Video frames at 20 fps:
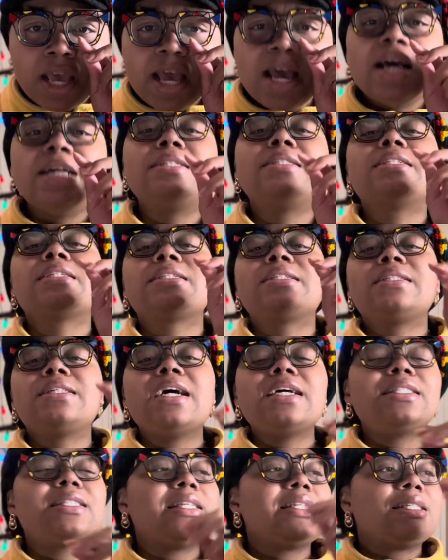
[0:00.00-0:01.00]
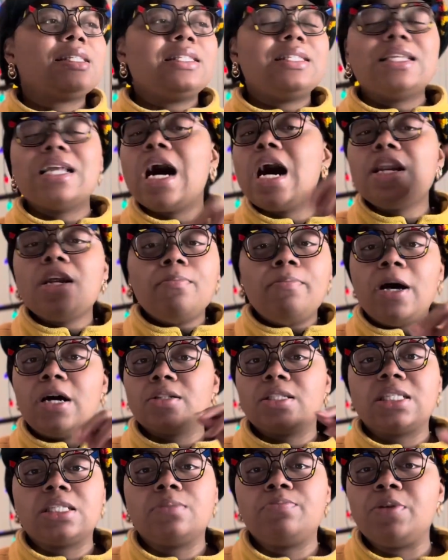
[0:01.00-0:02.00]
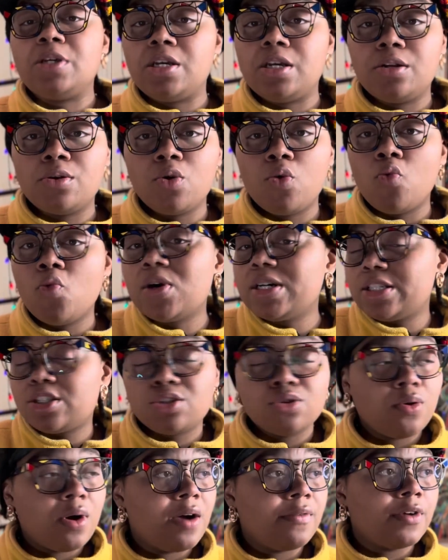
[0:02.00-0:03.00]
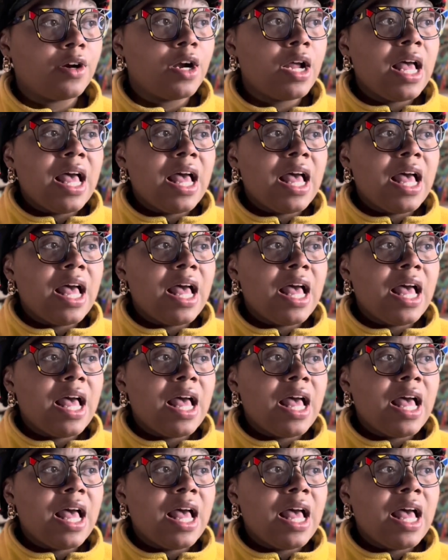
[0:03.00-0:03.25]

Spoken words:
And success is not about speed whatsoever.